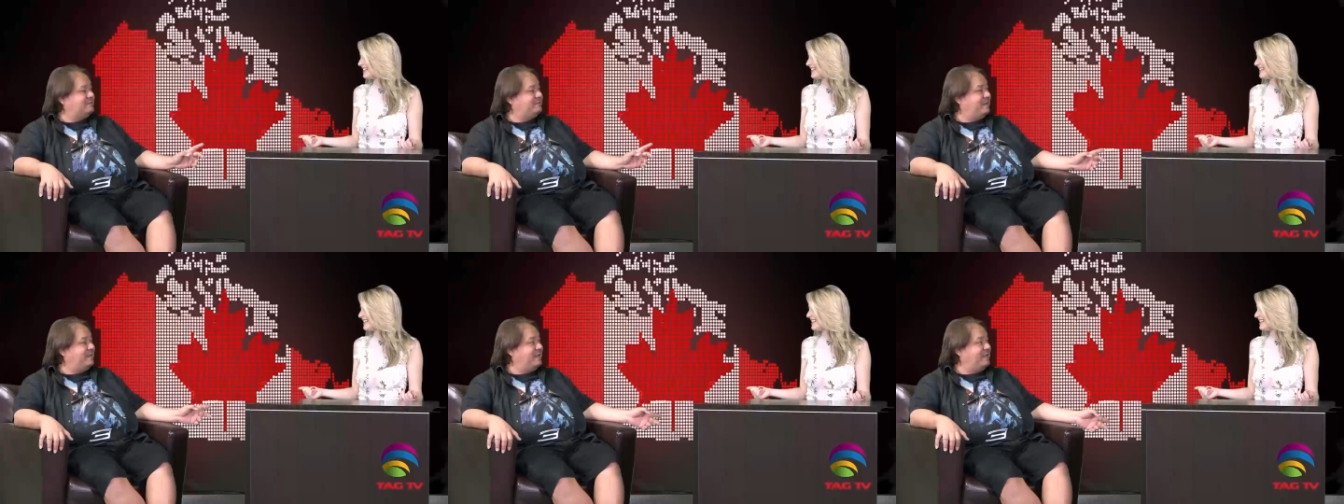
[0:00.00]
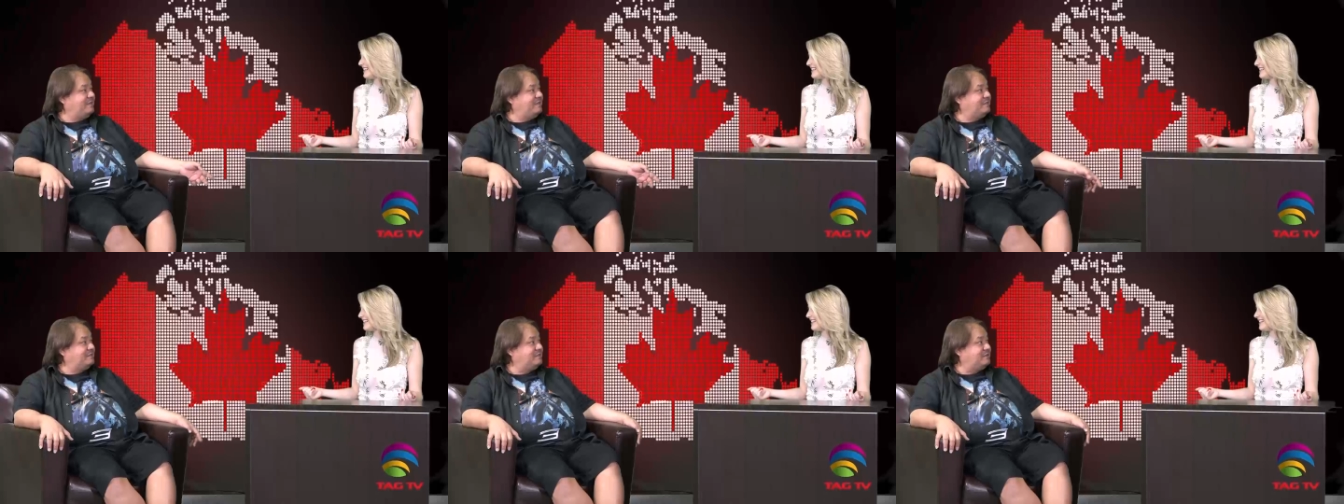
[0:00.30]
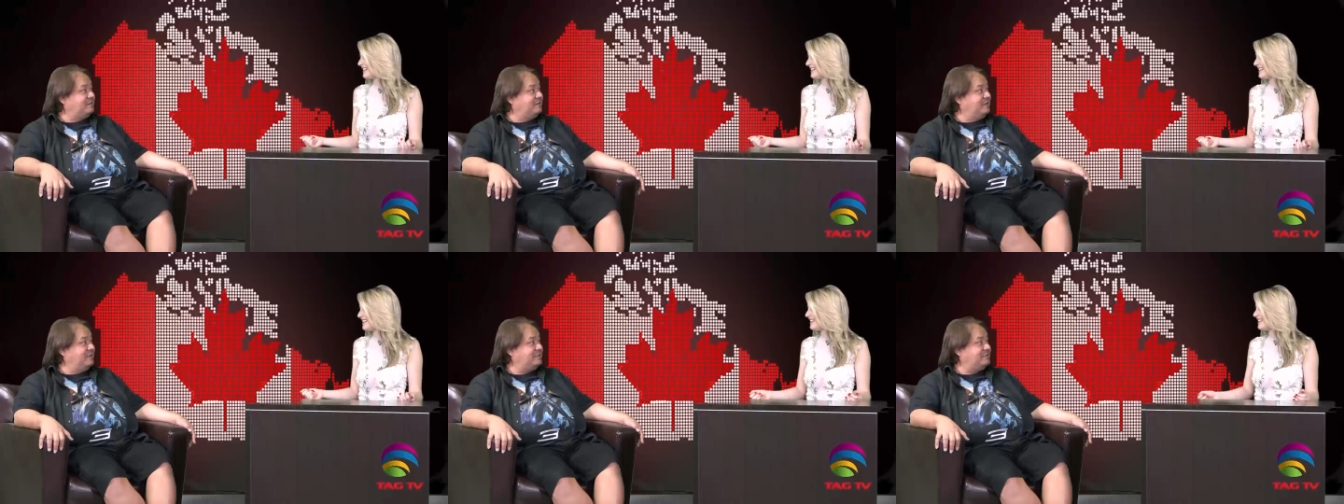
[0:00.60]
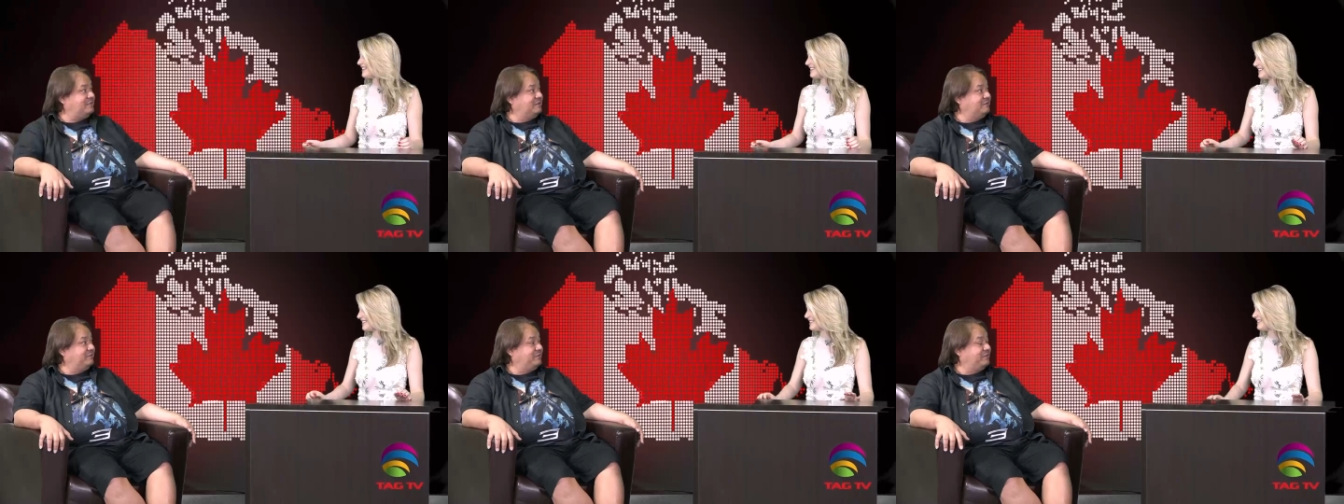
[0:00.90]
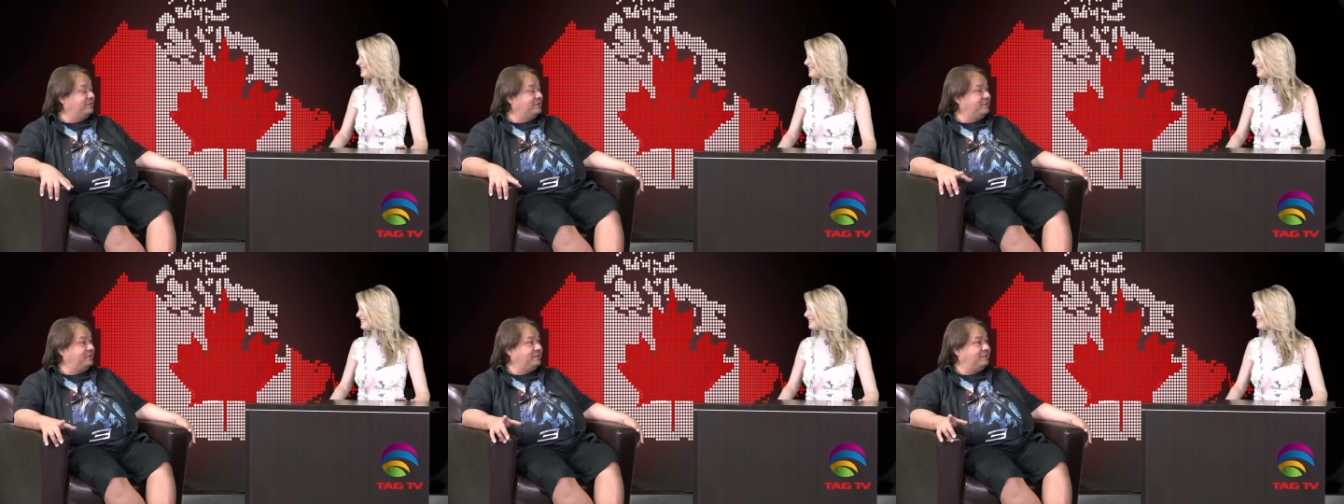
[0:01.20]
is my latest collection
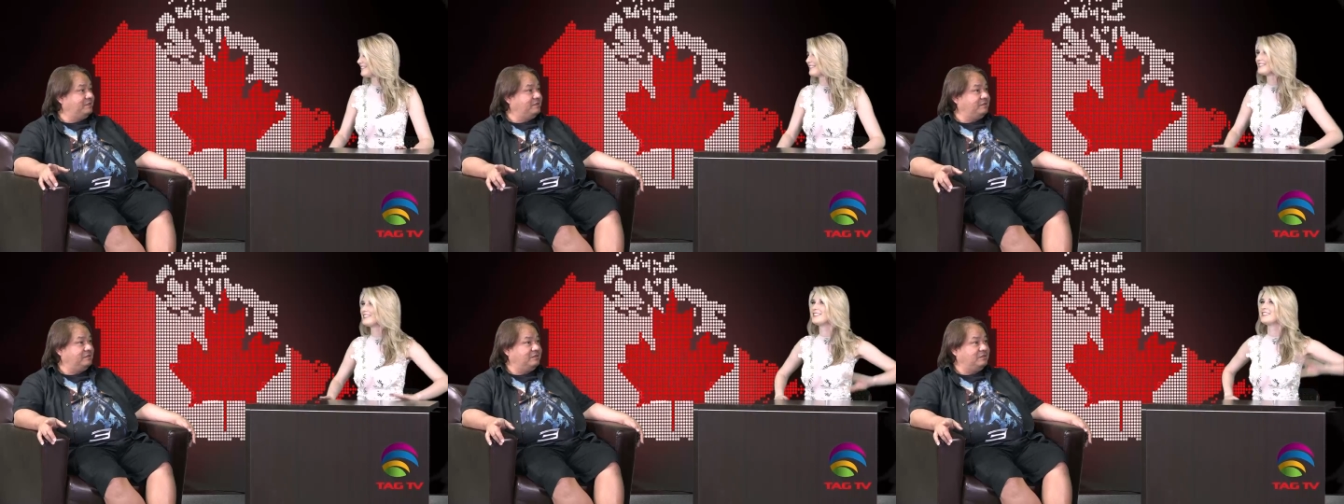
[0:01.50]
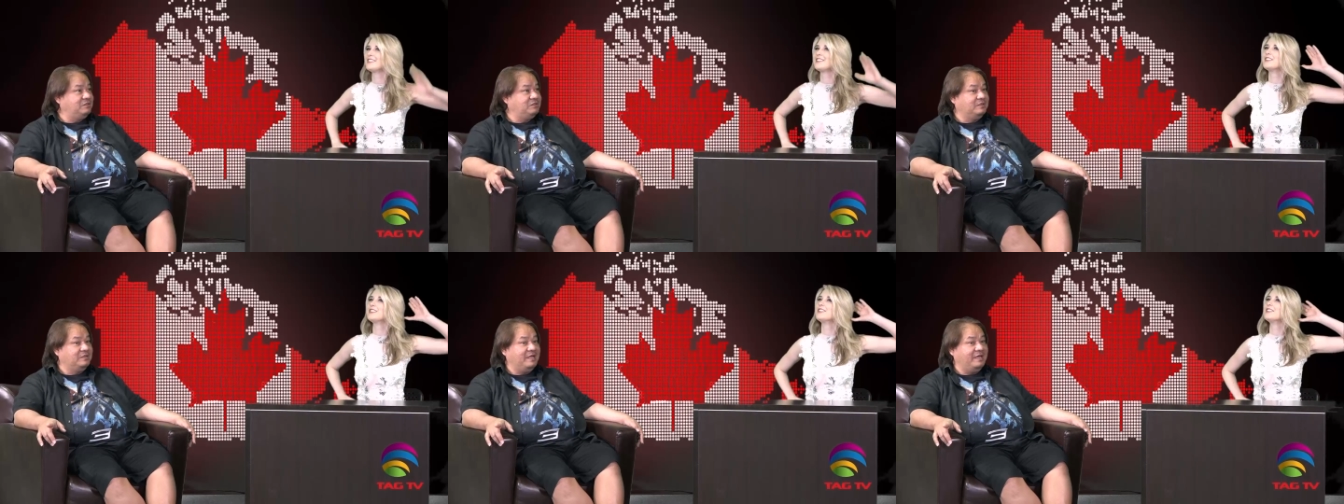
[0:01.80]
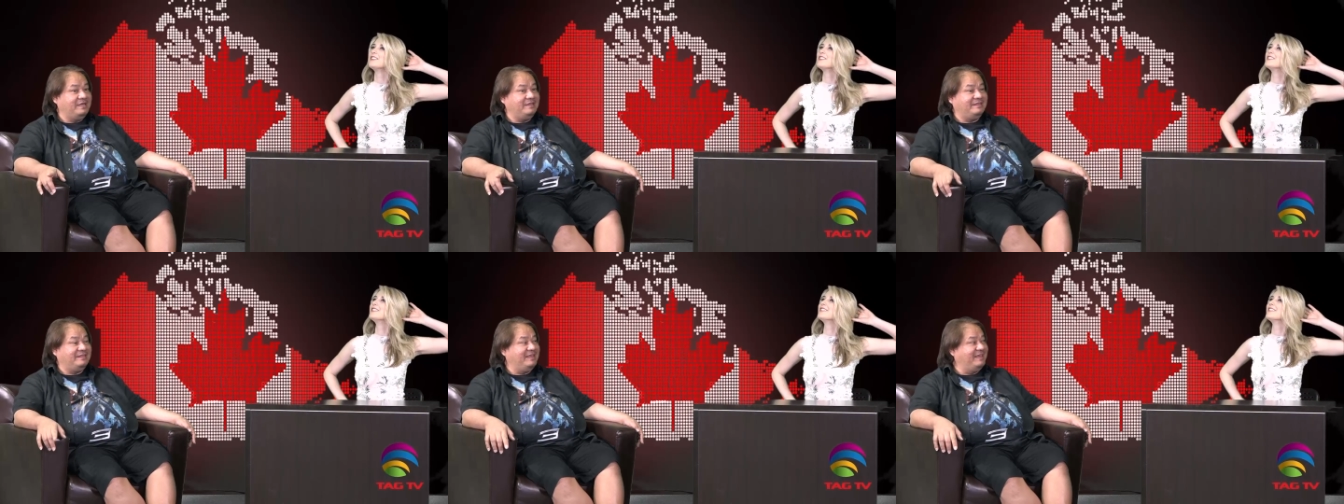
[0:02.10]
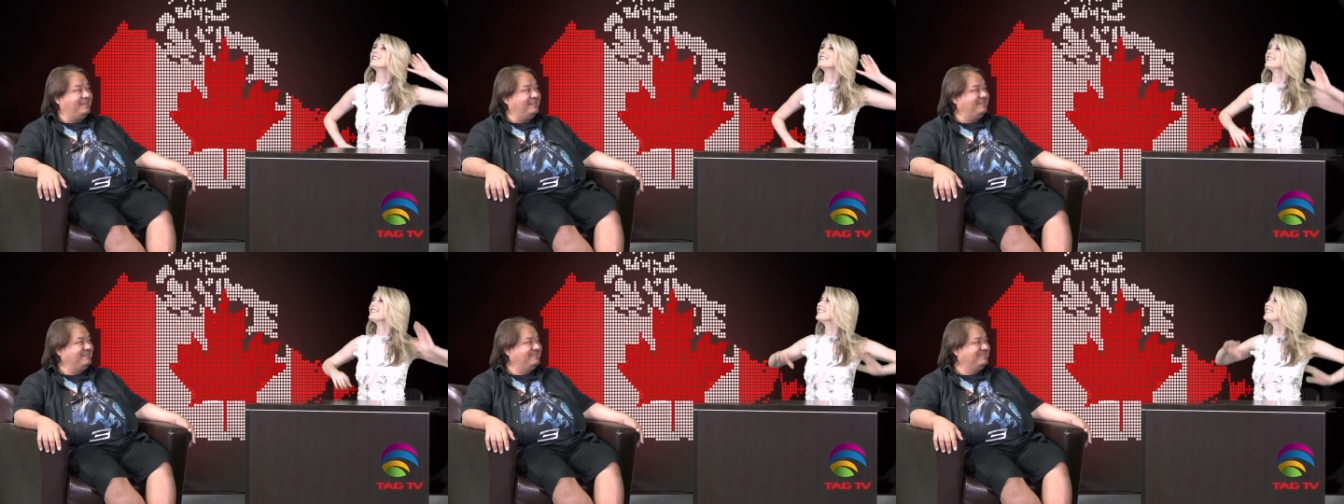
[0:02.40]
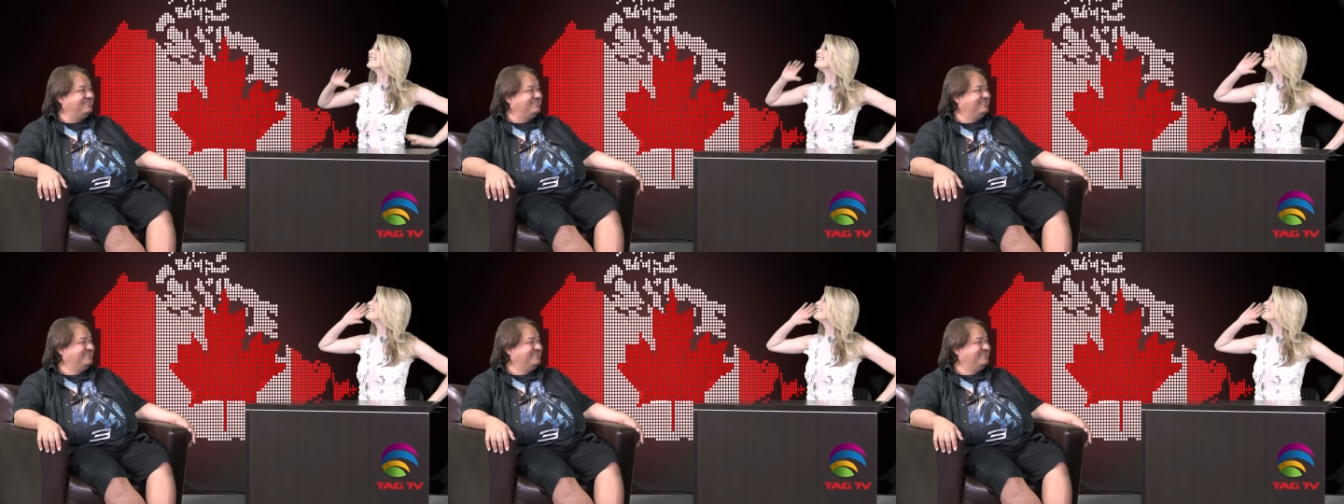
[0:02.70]
for July 10.